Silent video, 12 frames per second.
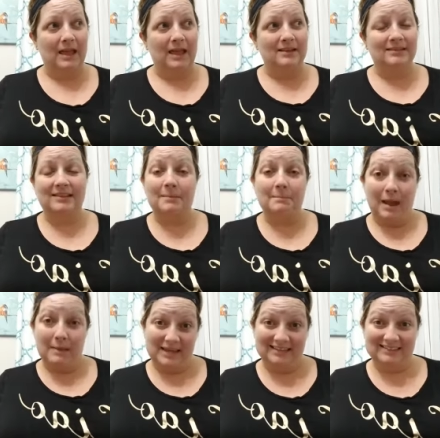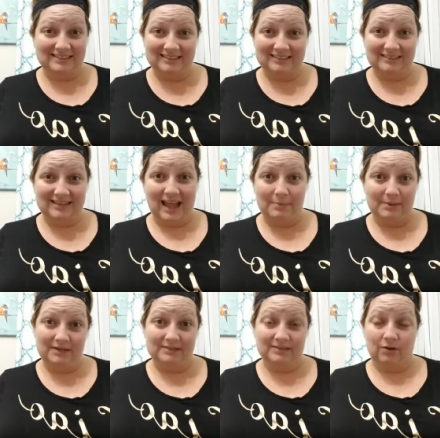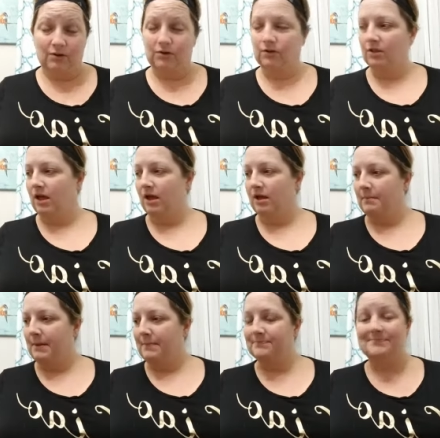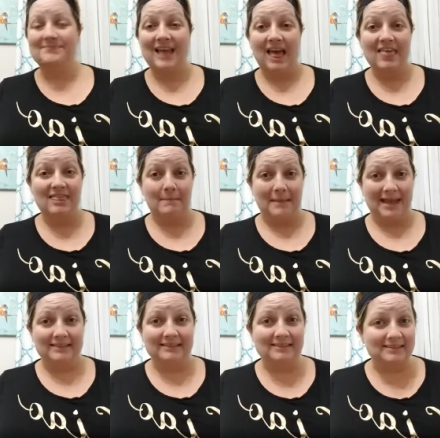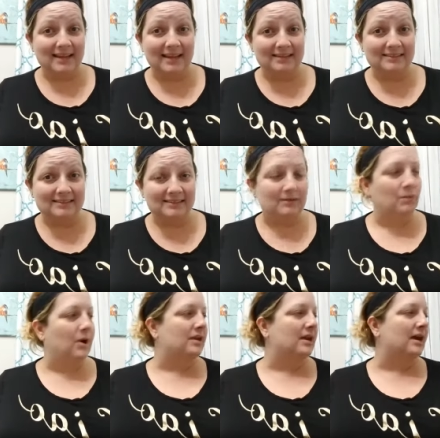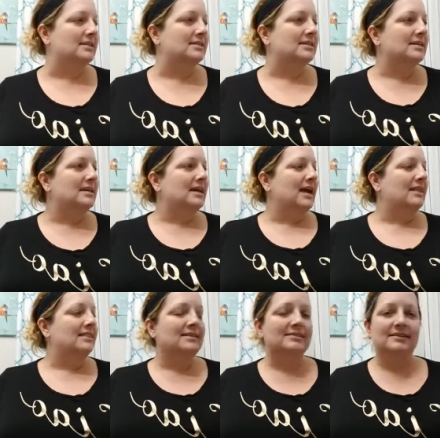it's like a medicine cabinet. It's all, the meds and whatnot. And this